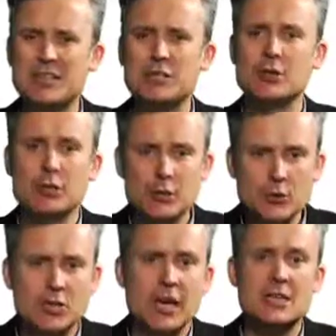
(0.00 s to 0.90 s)
issue new
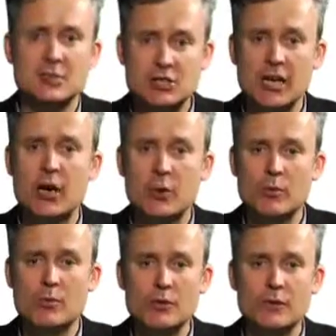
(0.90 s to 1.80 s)
shares with shareholder
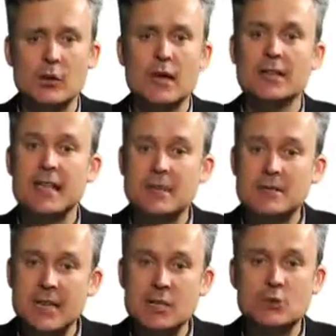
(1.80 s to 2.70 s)
approval, their
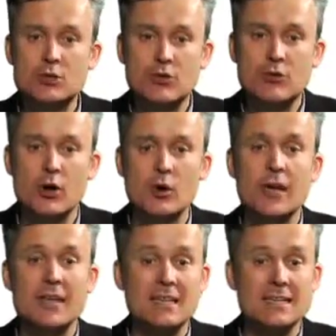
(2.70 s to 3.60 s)
potential to grow
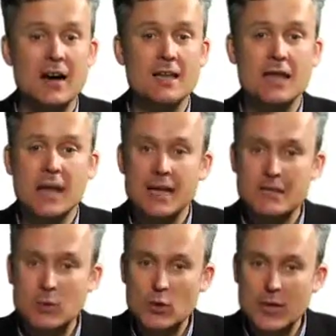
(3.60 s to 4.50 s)
in size is
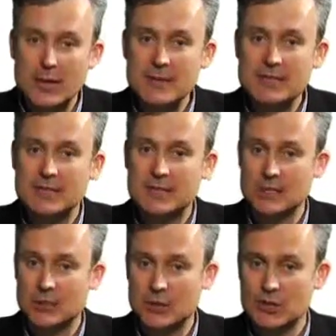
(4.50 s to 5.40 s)
more limited
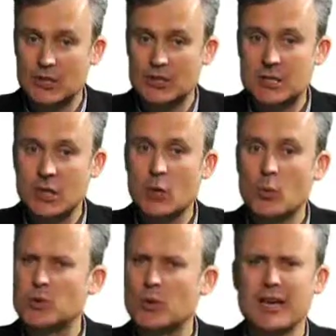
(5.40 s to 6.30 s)
than unit trusts,
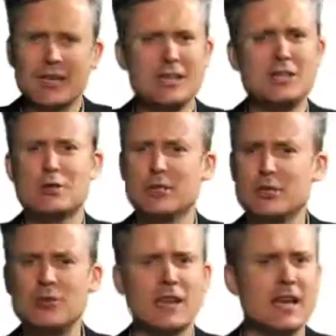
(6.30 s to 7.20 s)
which will issue
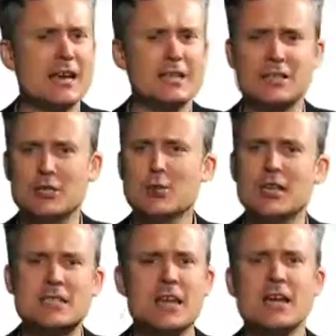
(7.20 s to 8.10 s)
new shares and
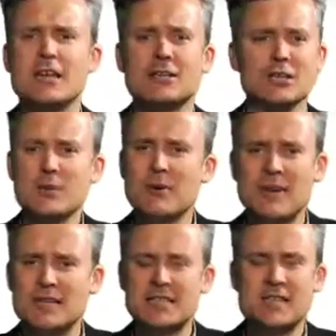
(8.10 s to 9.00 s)
units to new
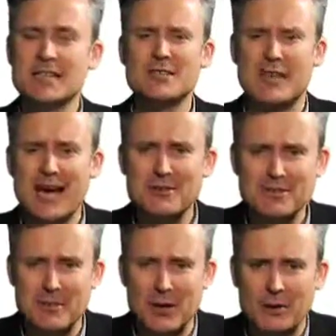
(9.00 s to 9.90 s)
investors until the cows
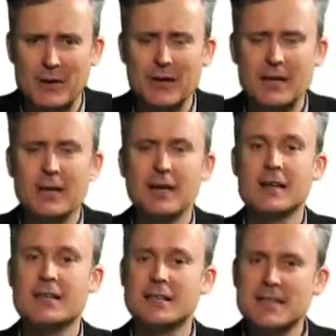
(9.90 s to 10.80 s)
come home.
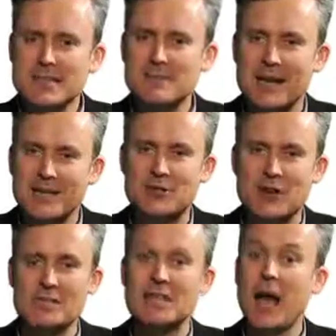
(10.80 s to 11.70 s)
This makes
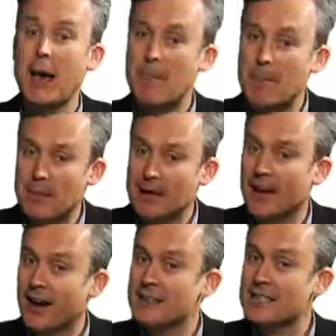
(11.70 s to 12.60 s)
trusts a bit
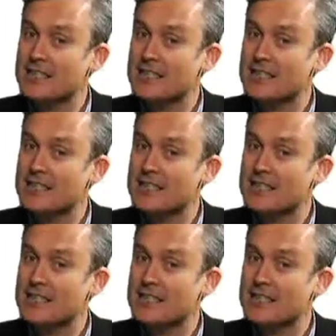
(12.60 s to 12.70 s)
like the